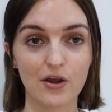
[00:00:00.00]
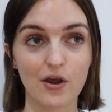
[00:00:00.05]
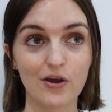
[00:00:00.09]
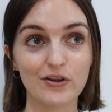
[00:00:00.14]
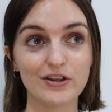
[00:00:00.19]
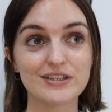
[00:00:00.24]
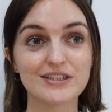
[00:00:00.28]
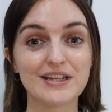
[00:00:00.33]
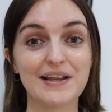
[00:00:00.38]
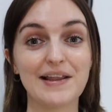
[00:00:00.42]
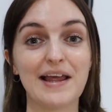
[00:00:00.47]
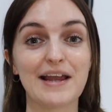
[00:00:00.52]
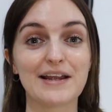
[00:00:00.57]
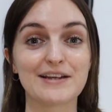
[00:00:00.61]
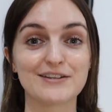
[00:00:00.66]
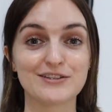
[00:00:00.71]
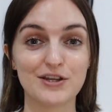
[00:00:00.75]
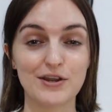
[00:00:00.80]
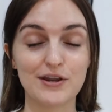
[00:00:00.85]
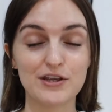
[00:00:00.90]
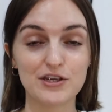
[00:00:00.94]
Honestly, like,
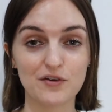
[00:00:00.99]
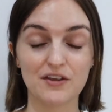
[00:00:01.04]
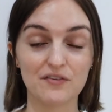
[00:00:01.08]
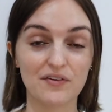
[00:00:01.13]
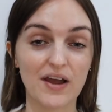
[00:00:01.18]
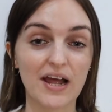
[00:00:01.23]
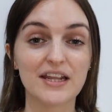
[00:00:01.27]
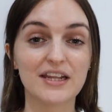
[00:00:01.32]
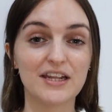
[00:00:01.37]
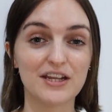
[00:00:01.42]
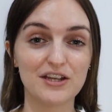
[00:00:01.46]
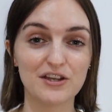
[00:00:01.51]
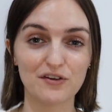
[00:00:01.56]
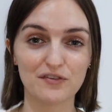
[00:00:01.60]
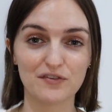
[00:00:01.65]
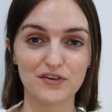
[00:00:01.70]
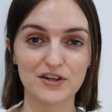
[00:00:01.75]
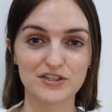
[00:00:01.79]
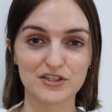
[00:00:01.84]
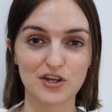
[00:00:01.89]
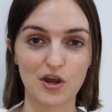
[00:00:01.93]
as soon as you've handed in your
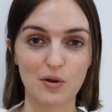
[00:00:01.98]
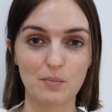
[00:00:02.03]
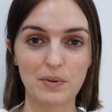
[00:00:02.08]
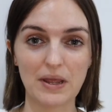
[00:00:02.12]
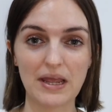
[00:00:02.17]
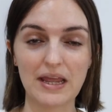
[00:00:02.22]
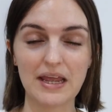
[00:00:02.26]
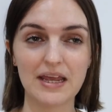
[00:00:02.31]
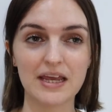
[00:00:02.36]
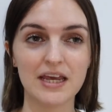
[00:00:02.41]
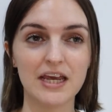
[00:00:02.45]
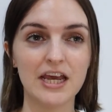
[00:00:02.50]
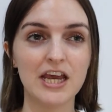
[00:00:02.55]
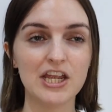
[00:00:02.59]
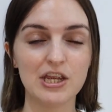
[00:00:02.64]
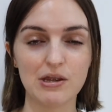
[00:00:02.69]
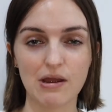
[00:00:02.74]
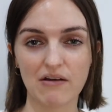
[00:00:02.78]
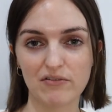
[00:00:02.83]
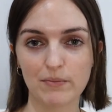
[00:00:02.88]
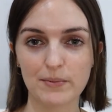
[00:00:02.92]
first copy,
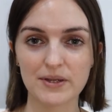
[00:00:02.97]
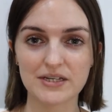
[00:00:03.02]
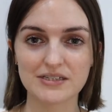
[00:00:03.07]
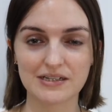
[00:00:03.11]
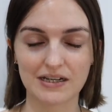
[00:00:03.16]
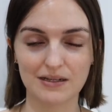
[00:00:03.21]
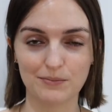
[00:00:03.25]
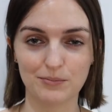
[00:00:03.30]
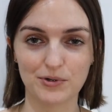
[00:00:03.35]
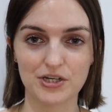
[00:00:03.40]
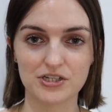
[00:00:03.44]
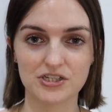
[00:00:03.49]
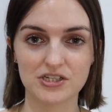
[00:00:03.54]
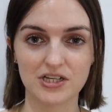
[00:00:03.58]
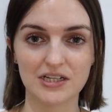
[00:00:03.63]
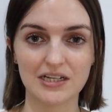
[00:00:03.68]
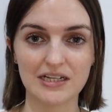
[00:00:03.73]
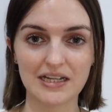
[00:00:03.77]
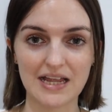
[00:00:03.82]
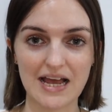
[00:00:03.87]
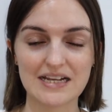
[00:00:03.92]
you have a big
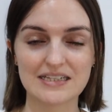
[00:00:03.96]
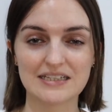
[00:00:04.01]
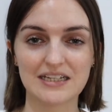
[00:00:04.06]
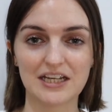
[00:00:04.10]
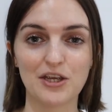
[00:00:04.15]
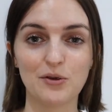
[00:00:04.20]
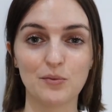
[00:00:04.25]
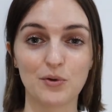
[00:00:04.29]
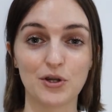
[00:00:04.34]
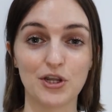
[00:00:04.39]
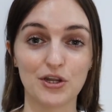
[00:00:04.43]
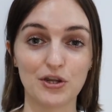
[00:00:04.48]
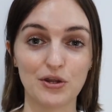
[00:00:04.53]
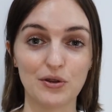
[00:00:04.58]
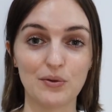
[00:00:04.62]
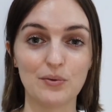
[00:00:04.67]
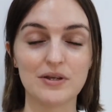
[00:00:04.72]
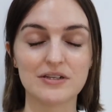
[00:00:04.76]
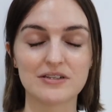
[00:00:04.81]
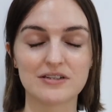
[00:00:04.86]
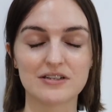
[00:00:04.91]
celebration, the last thing you want to
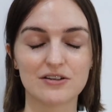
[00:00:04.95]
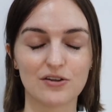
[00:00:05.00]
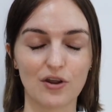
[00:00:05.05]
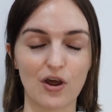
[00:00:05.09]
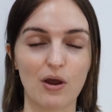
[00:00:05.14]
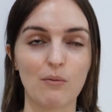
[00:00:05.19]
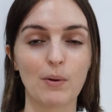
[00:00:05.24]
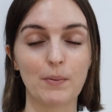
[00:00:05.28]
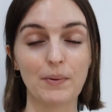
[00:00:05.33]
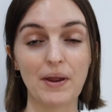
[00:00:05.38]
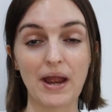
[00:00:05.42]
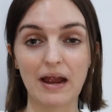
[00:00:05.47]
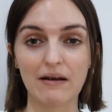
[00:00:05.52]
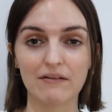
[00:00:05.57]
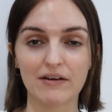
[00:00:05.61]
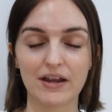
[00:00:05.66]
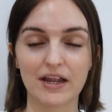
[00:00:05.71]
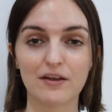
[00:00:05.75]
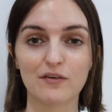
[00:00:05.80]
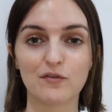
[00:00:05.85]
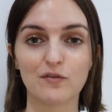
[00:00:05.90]
do is start
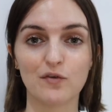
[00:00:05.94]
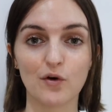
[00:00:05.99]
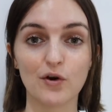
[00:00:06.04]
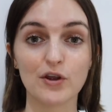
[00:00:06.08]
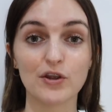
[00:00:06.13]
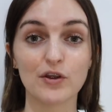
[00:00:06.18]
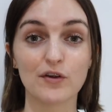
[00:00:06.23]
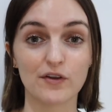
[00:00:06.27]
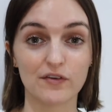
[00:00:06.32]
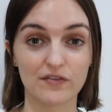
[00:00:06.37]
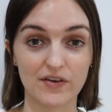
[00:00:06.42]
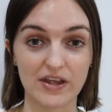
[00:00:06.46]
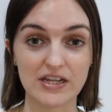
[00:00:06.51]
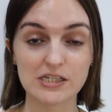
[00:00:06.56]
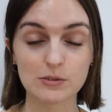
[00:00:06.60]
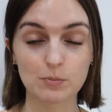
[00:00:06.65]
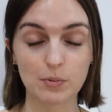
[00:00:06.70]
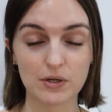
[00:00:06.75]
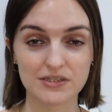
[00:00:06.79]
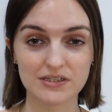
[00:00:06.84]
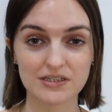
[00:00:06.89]
preparing for your
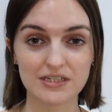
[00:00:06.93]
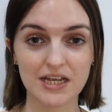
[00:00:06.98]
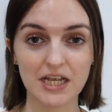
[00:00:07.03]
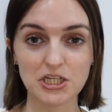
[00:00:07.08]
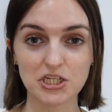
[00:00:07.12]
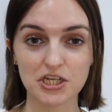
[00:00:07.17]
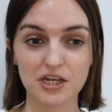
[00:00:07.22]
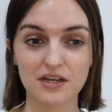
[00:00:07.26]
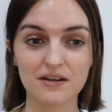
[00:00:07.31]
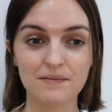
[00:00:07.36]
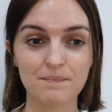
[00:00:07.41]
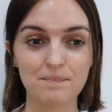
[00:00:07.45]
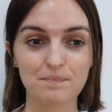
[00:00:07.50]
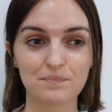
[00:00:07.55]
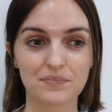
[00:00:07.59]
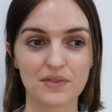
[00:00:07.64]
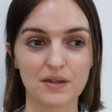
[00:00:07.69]
defense presentation.